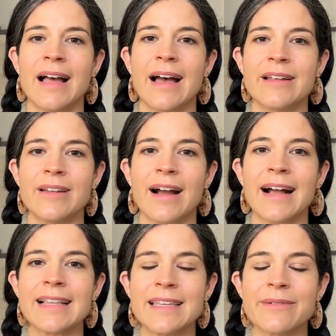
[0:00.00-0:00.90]
I'd
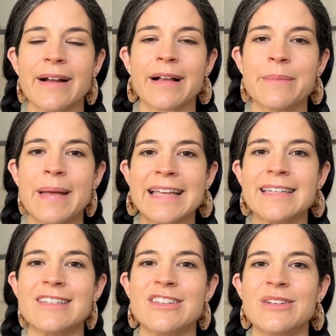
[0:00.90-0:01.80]
highly
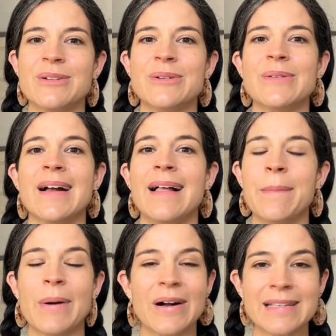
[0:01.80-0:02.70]
recommend you
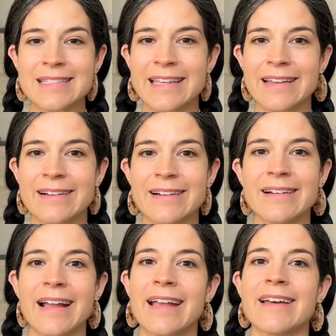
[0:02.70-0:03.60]
pause
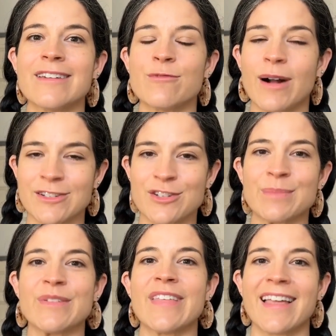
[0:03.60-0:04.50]
here and watch
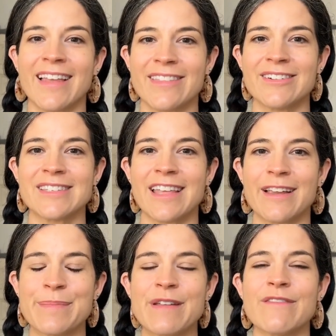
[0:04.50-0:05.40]
some of that other
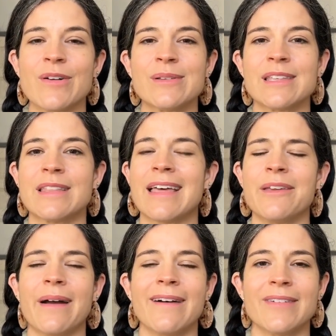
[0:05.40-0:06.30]
setup info so that
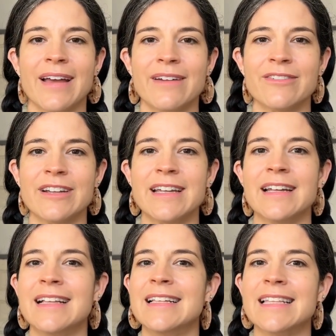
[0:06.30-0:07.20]
you have everything
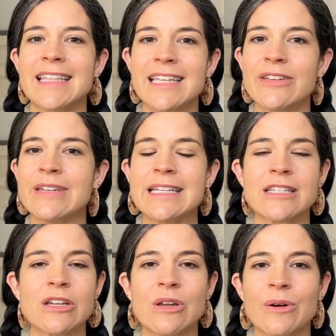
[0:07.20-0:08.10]
you need
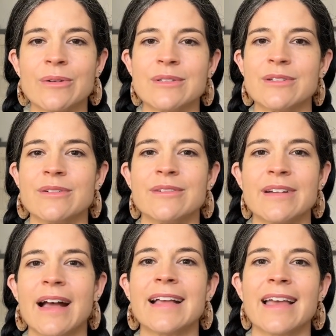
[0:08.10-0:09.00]
to know to
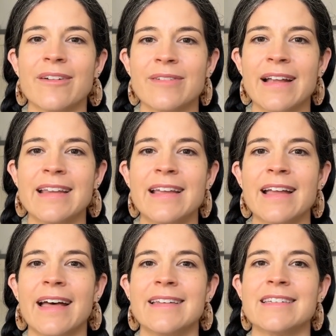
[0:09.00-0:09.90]
get ready
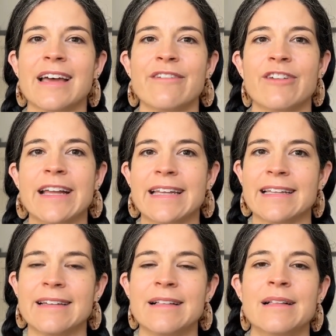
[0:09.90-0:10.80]
and dive right
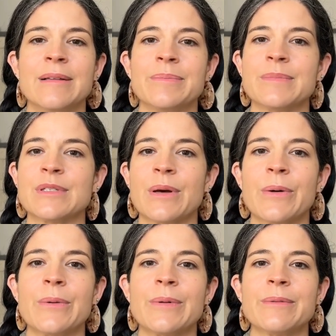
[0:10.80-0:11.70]
in.
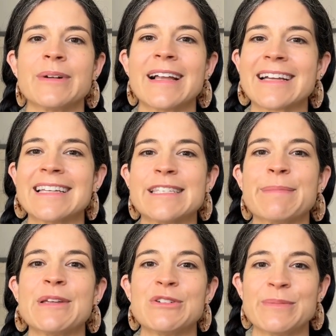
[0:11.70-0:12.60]
So we're not going to
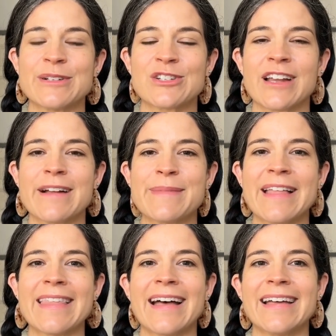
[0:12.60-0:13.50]
spend too much time
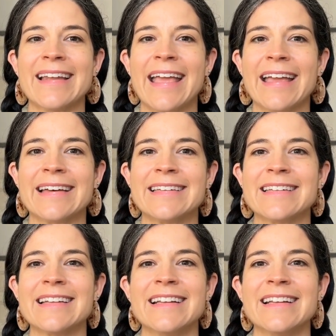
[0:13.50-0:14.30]
on that and